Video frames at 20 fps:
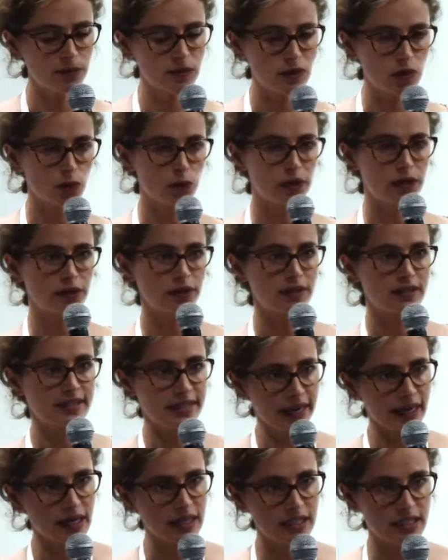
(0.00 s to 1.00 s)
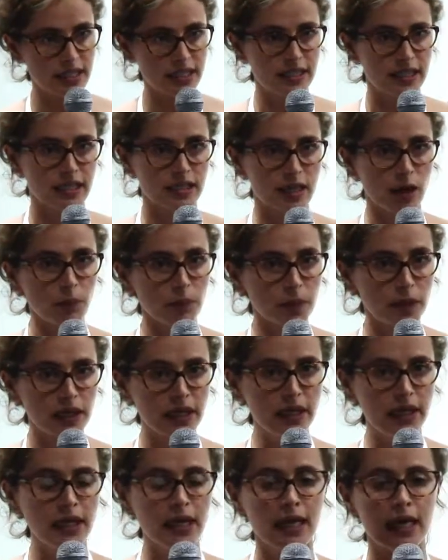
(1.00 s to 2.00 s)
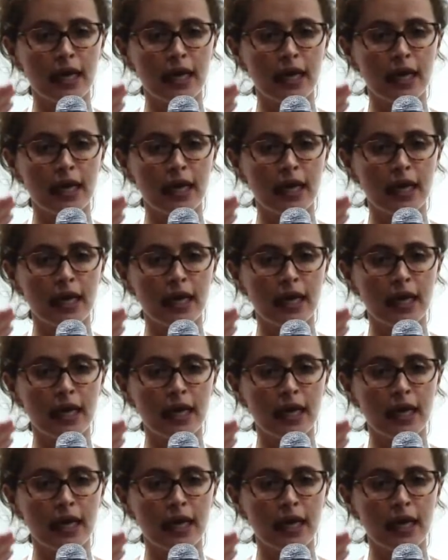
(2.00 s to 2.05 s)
So we're a tech logistics company.